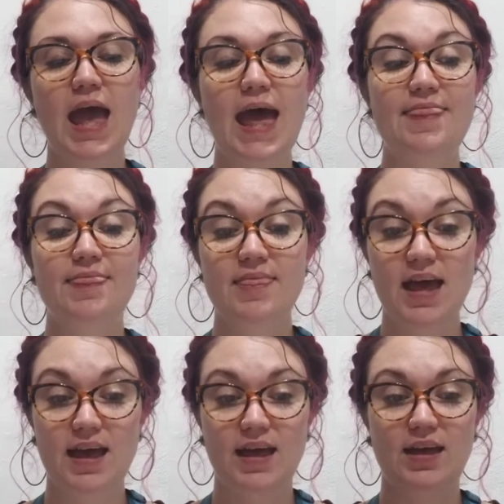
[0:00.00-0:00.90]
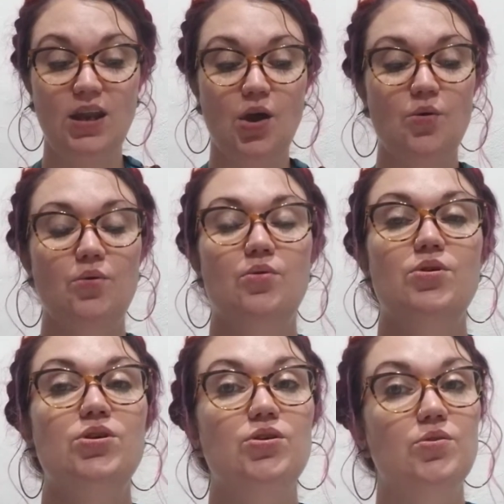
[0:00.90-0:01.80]
And then
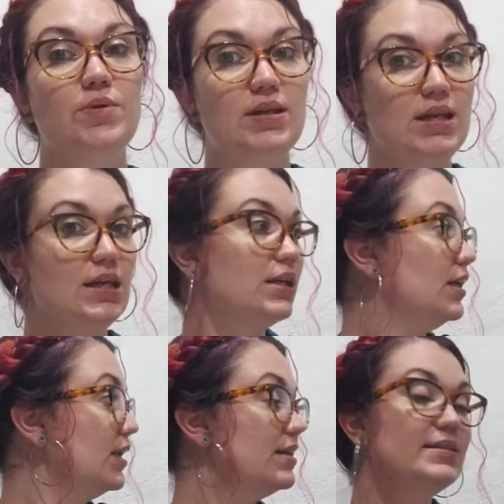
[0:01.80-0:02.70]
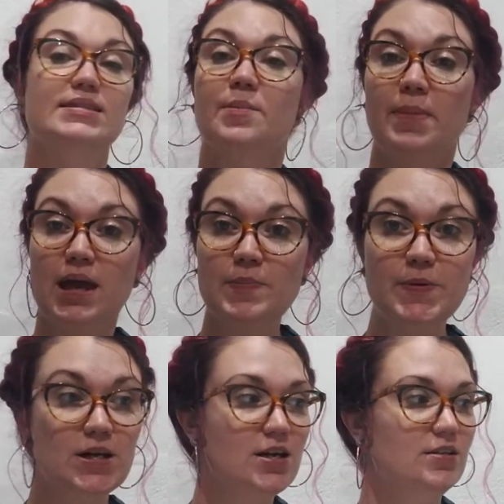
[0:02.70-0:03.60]
you will need some
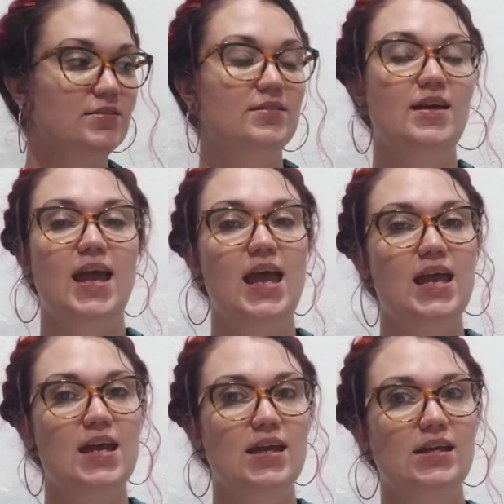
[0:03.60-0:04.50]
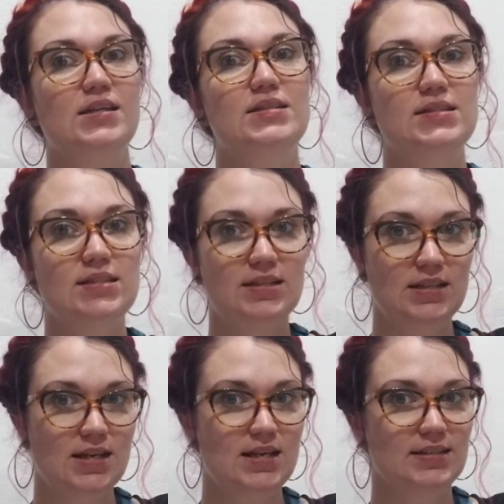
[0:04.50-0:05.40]
paper and
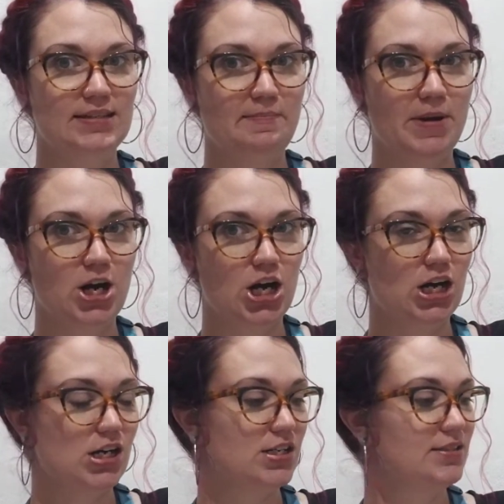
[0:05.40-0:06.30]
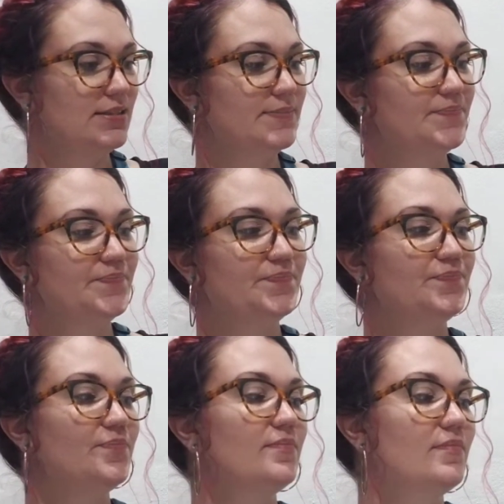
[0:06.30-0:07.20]
some markers.
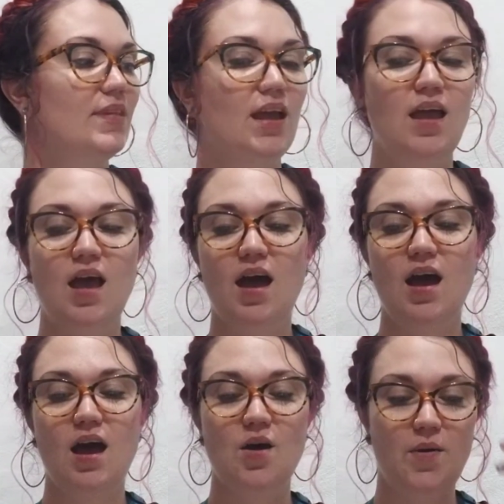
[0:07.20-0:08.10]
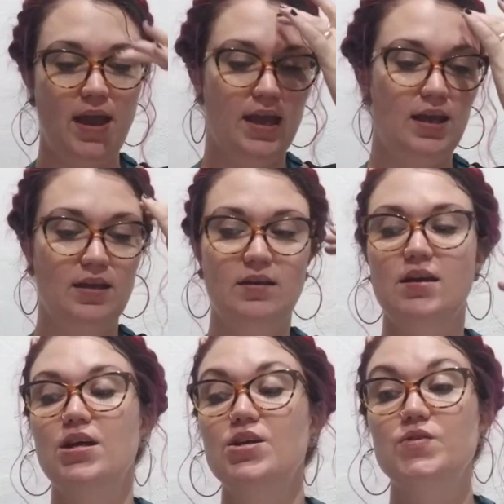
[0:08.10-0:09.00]
Okay.
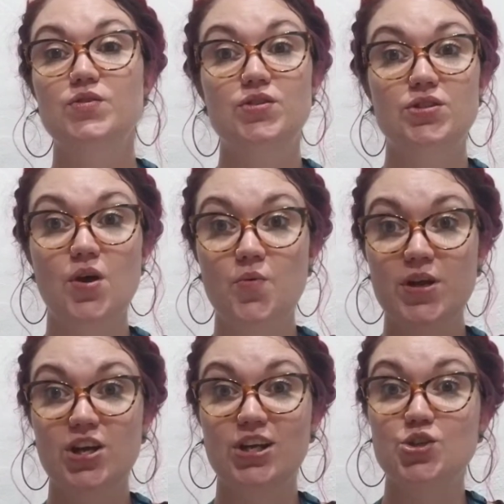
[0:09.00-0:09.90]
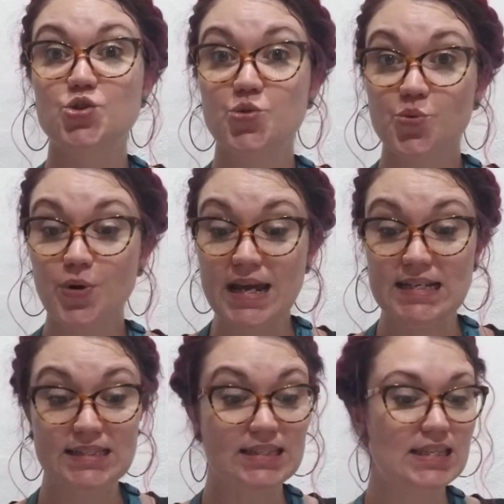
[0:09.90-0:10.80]
So we are going to
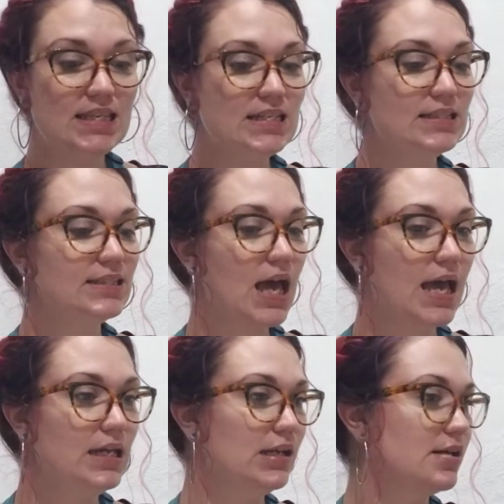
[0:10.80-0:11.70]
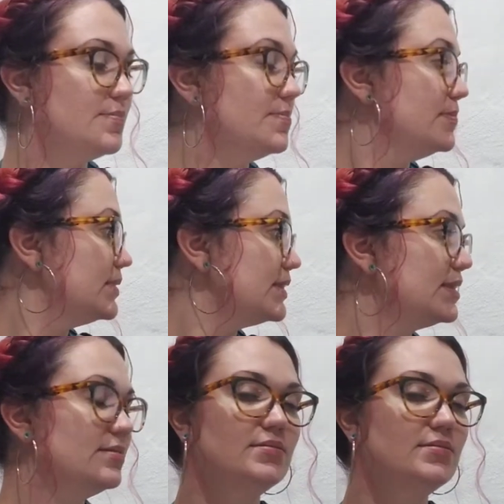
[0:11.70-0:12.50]
trace these items